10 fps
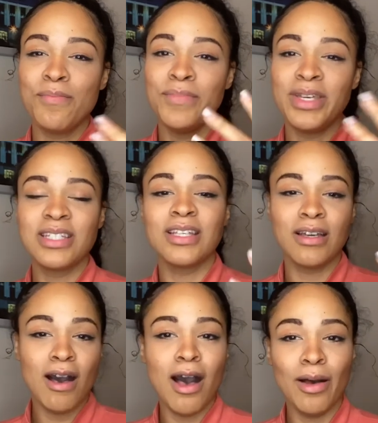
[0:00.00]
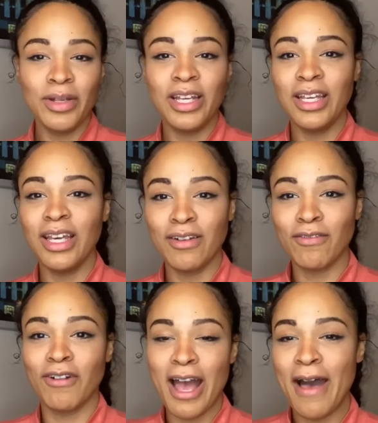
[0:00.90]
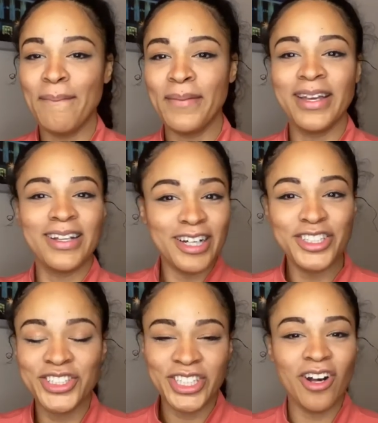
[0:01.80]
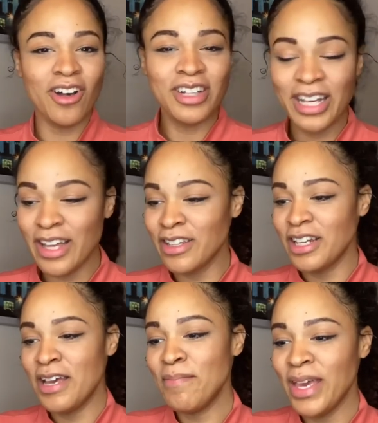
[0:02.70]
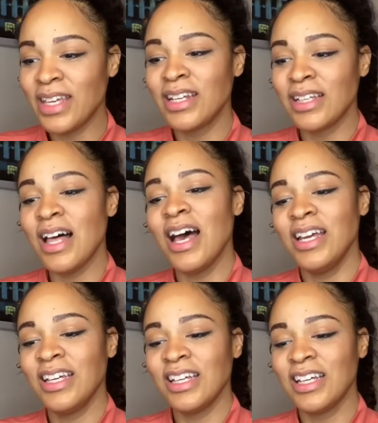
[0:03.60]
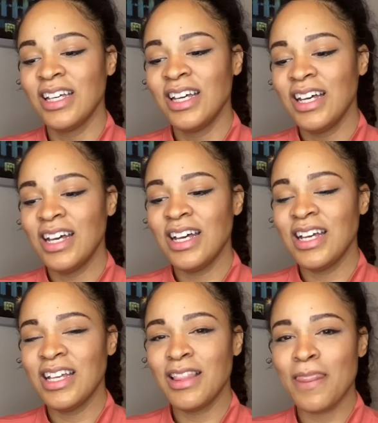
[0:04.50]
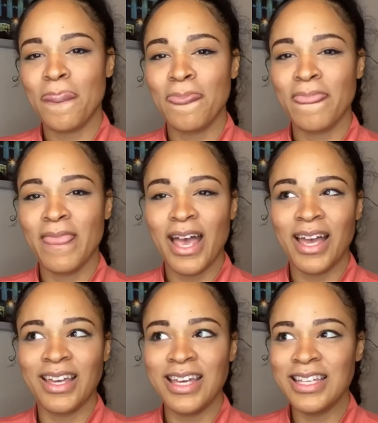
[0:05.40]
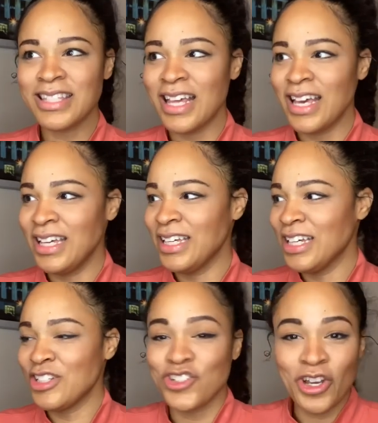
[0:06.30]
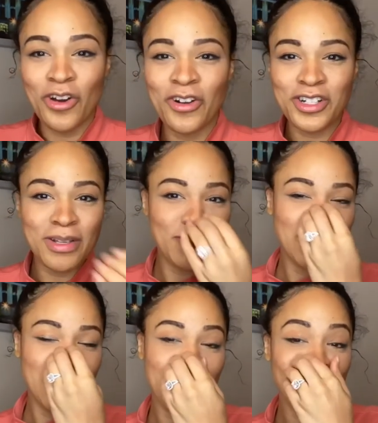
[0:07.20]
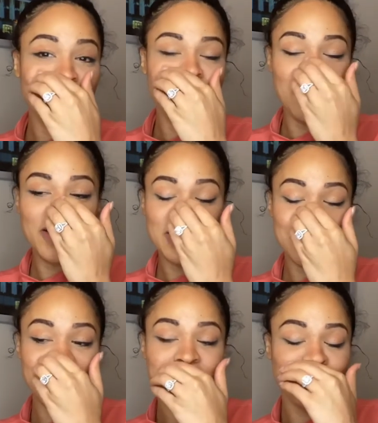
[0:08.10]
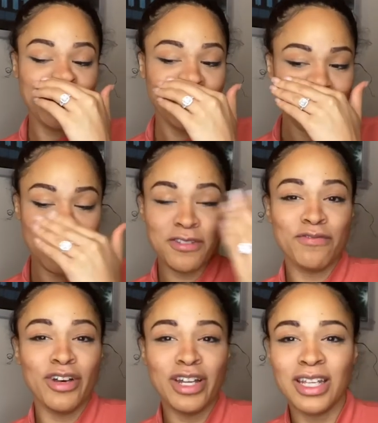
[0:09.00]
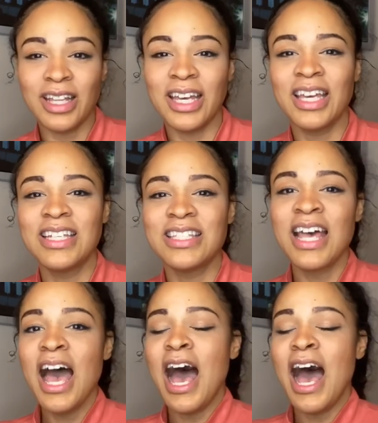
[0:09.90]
mixing comedy and rap and country all together and making it like, I guess, like a joke or something. I don't know. It's really funny. Like, it's